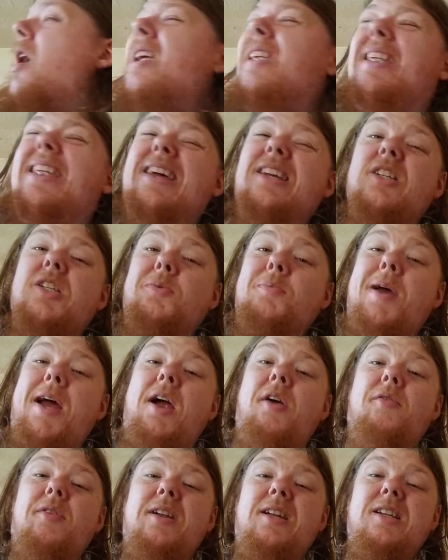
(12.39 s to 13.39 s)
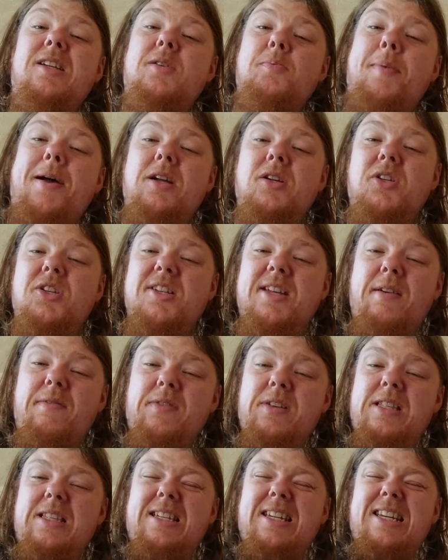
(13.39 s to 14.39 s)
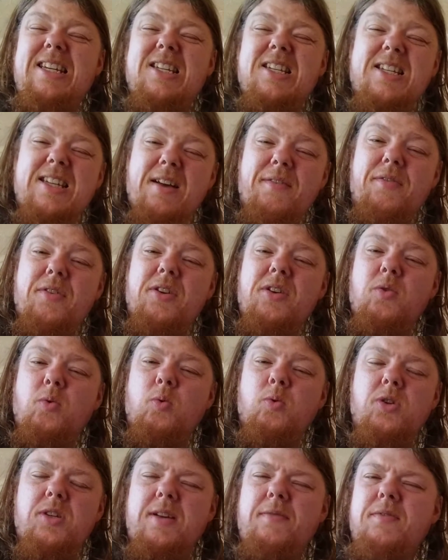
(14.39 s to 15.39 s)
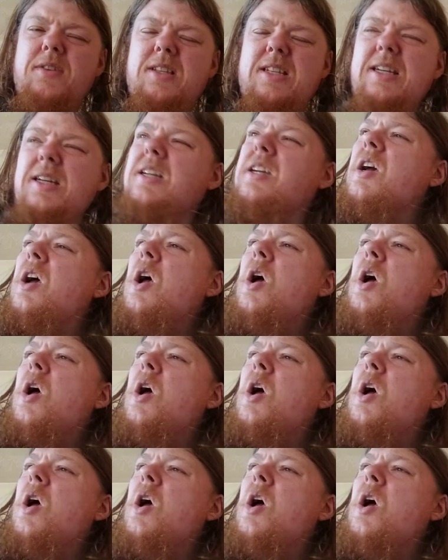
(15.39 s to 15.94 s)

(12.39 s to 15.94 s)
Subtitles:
Let some air in. It's about 77 or 70,